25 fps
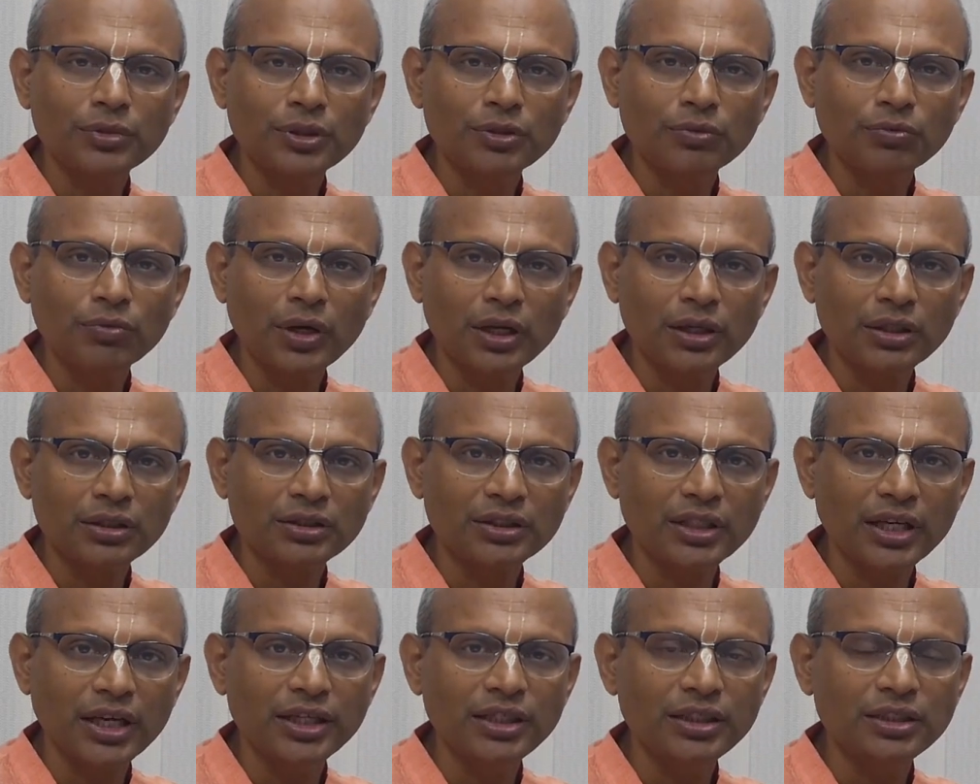in one
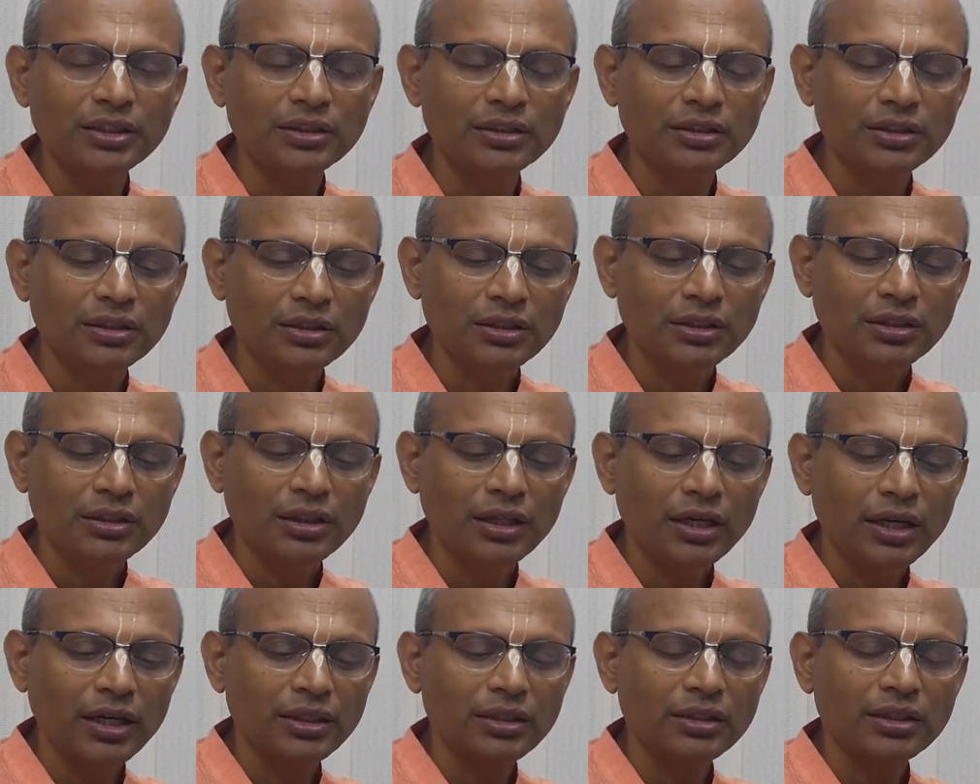side
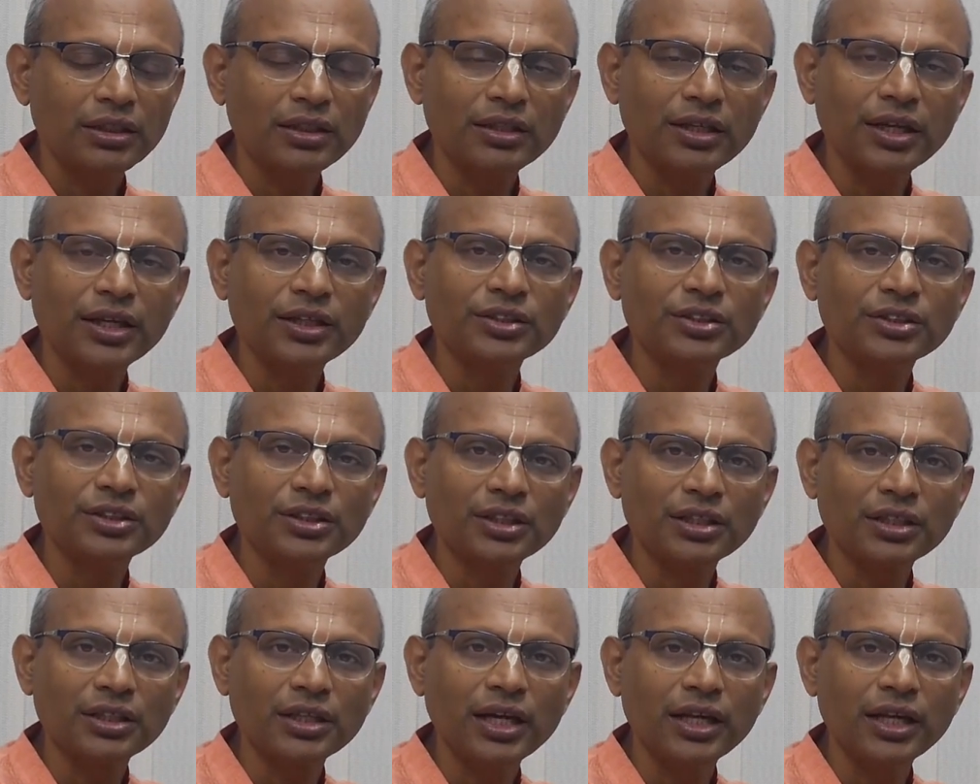and the grains here.